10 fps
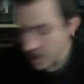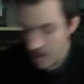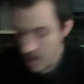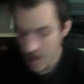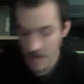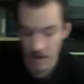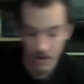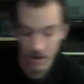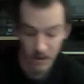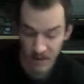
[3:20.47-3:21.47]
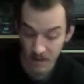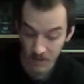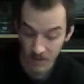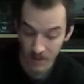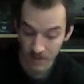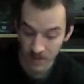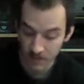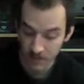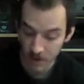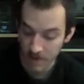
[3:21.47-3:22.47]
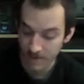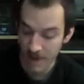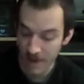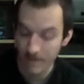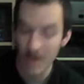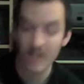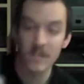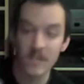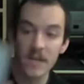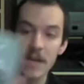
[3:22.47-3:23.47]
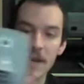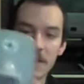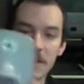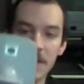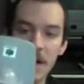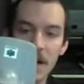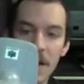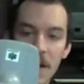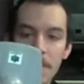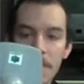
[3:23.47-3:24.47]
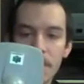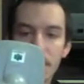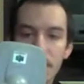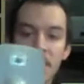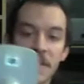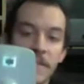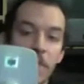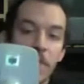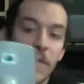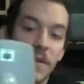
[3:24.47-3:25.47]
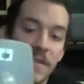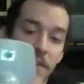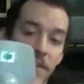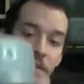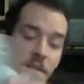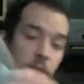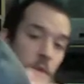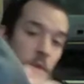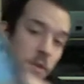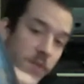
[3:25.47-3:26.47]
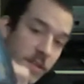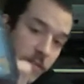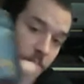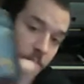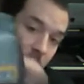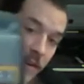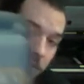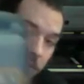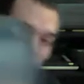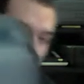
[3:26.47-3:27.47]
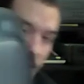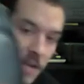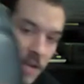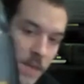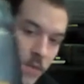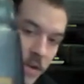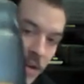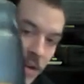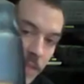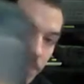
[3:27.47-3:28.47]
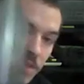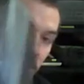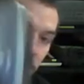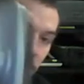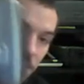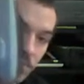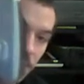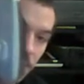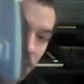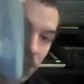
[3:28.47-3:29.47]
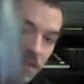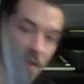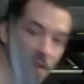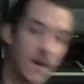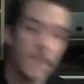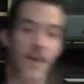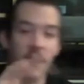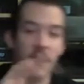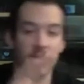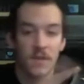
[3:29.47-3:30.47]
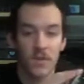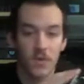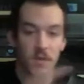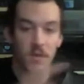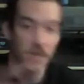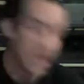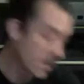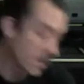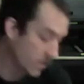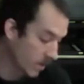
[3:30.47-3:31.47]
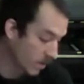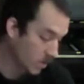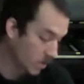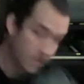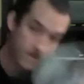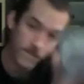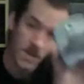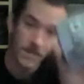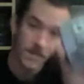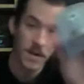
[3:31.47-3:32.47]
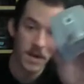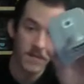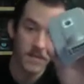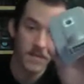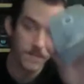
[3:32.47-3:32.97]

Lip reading: And then he hooked me up with this for $5. It's the Nintendo 64 transfer pack. You can put in like Game Boy games. Just plug this into the back of the controller. It's pretty cool. Happy to have it.